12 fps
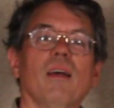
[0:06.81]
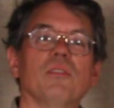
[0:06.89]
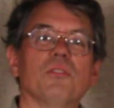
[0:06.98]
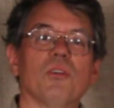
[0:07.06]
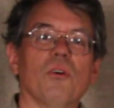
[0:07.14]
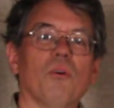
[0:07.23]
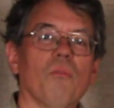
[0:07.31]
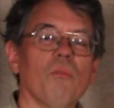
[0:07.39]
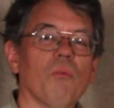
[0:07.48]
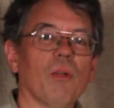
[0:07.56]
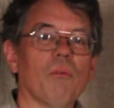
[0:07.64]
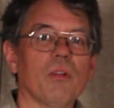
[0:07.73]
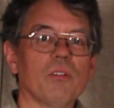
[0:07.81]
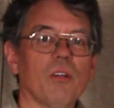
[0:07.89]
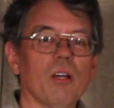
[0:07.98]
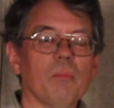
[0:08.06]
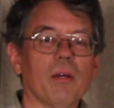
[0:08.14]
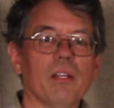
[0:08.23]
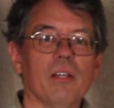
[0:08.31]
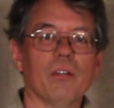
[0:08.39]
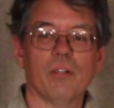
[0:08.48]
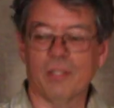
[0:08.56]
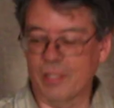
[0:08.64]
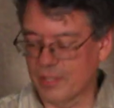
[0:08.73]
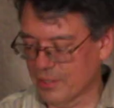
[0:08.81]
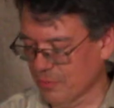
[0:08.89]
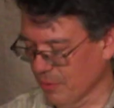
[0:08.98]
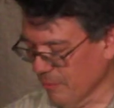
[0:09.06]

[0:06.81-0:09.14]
So what I want to talk about here is